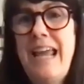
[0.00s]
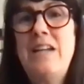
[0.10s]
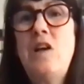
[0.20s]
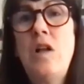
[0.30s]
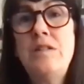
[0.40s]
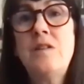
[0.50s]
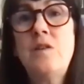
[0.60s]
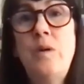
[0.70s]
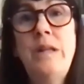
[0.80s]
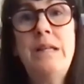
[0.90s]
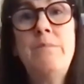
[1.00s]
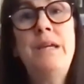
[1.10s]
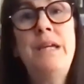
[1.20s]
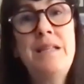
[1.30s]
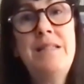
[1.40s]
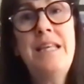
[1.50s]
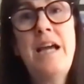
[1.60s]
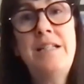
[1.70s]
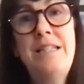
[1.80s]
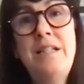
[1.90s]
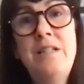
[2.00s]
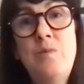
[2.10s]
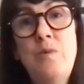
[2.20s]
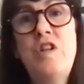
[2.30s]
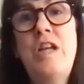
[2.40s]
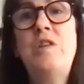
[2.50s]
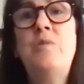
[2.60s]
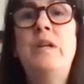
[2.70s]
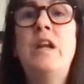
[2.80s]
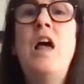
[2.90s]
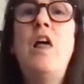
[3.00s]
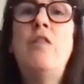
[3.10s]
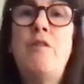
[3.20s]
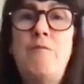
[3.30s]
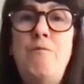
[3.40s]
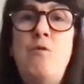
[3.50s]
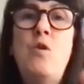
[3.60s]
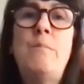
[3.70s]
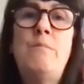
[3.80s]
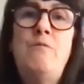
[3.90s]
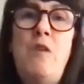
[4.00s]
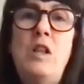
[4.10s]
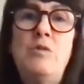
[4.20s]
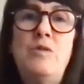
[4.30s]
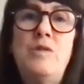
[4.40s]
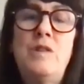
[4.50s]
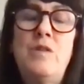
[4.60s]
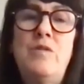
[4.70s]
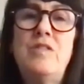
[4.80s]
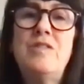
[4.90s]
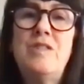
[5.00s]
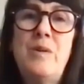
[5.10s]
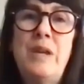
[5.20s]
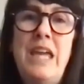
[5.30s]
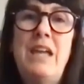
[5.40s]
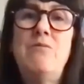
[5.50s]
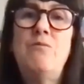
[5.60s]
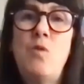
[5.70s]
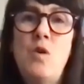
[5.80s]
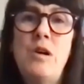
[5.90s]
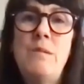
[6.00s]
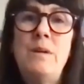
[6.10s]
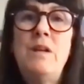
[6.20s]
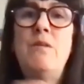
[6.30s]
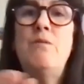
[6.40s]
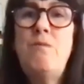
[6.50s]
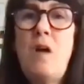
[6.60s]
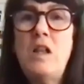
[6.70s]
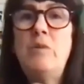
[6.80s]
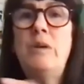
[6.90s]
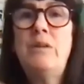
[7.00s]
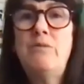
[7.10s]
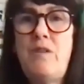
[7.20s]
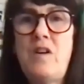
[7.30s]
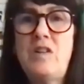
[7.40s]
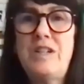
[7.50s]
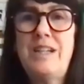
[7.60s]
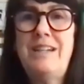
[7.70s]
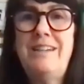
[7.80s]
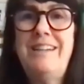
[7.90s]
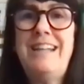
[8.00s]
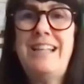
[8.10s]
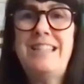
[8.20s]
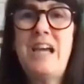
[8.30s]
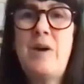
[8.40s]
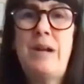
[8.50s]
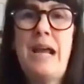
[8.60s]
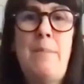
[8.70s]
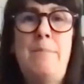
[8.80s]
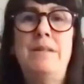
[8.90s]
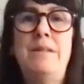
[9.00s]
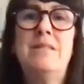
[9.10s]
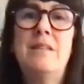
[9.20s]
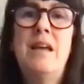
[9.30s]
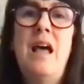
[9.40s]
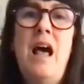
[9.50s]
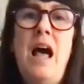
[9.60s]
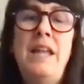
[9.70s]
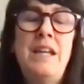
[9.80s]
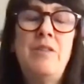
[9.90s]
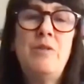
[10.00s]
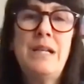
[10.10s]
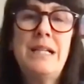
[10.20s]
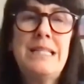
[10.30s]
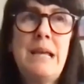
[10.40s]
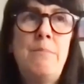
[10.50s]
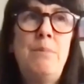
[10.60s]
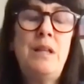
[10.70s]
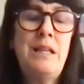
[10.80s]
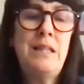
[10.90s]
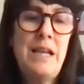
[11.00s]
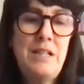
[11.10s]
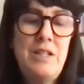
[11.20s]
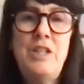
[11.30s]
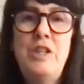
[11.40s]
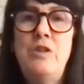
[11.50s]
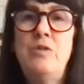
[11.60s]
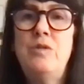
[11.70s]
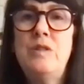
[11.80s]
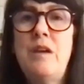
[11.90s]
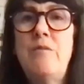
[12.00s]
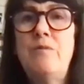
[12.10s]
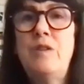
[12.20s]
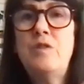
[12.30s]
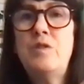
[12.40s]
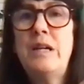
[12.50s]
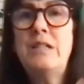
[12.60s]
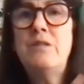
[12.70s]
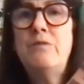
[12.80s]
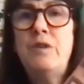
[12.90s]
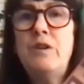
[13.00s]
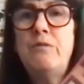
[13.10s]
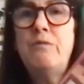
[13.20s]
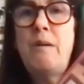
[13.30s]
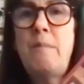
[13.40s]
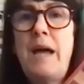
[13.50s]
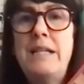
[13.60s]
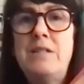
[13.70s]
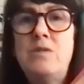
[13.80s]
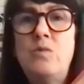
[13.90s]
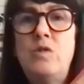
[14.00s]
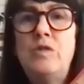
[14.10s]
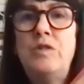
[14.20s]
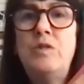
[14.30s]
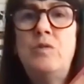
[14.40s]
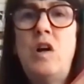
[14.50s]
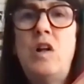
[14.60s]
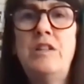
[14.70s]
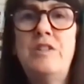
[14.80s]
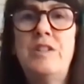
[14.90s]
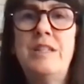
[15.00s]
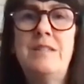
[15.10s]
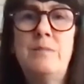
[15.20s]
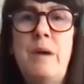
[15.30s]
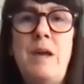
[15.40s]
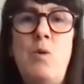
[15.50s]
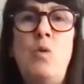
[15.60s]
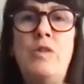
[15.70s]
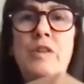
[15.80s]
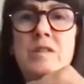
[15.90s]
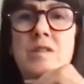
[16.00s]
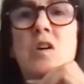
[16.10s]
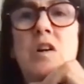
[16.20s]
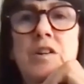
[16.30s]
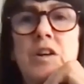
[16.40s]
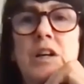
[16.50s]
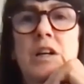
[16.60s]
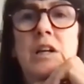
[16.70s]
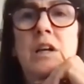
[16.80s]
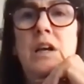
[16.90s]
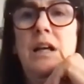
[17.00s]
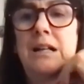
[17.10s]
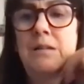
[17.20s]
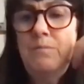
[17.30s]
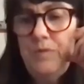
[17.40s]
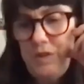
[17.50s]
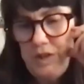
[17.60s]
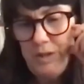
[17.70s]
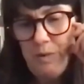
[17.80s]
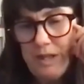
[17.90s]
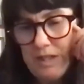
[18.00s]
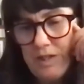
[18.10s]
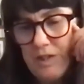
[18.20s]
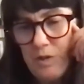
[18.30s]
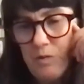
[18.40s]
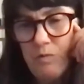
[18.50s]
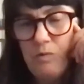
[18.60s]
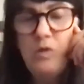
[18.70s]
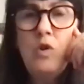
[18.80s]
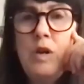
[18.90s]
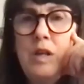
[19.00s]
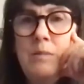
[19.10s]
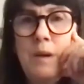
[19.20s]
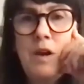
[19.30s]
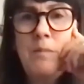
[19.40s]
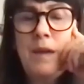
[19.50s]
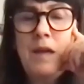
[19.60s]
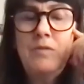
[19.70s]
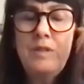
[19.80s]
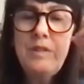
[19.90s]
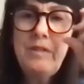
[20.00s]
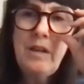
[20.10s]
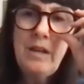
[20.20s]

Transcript: consequently, because the ideas were genuine, the form followed suit. So again, form following function. That's how it happens. Another example I like to use of the transfer from high school to college is my oldest daughter. She went to Loyola Marymount